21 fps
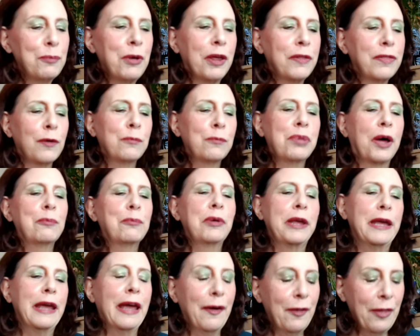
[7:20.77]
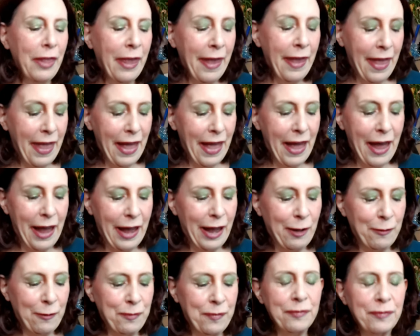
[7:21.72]
Pippa the puppy,
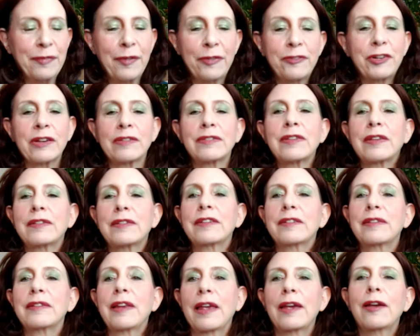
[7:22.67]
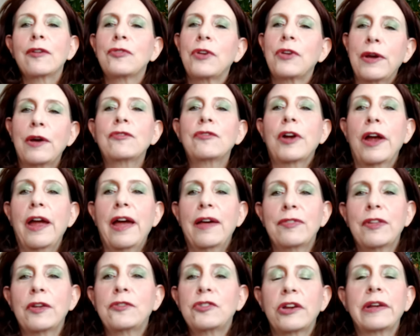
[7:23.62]
um, just if you ever
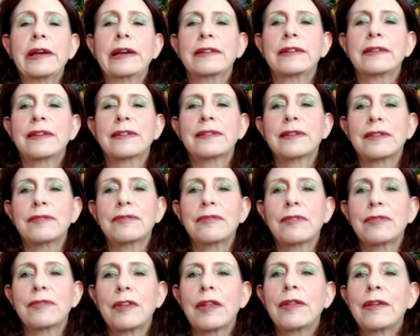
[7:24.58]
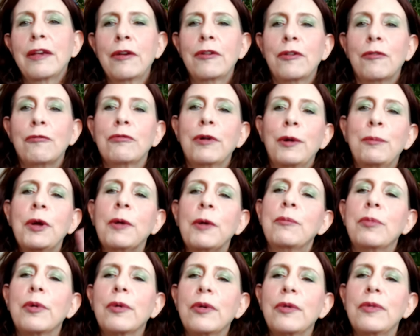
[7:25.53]
had the chance,
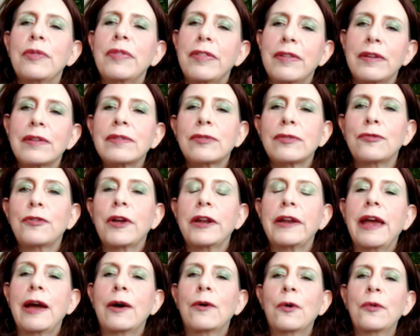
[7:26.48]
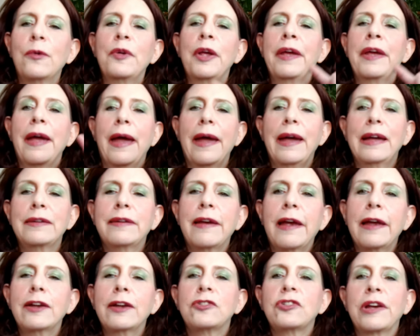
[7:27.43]
remember this video and
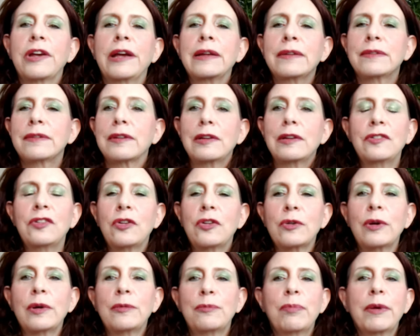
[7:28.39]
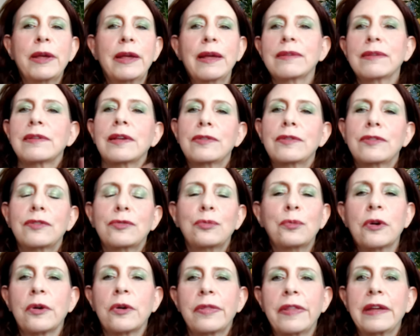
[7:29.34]
take a chance and do it because it's
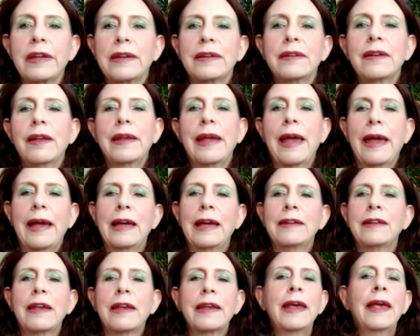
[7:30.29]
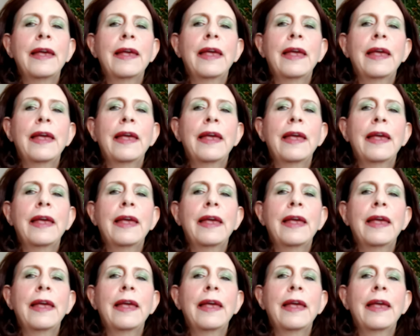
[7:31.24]
worth it. And